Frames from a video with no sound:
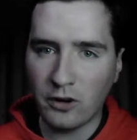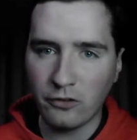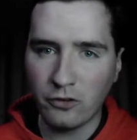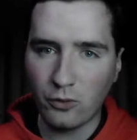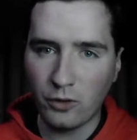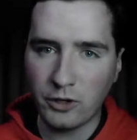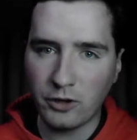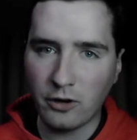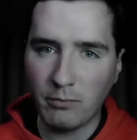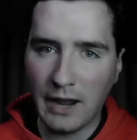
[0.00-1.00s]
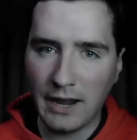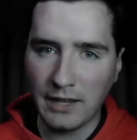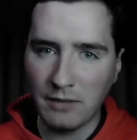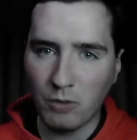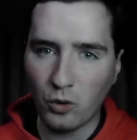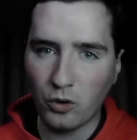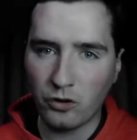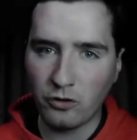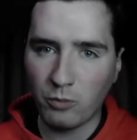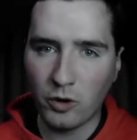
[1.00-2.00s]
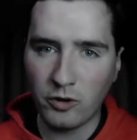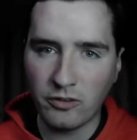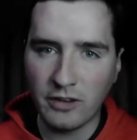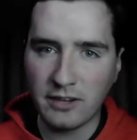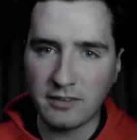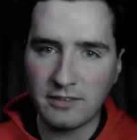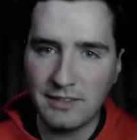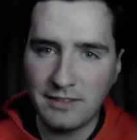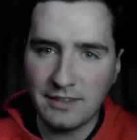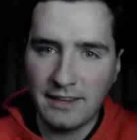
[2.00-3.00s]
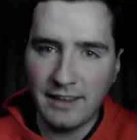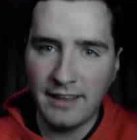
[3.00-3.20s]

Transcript: to Richard Petty Motorsports next season.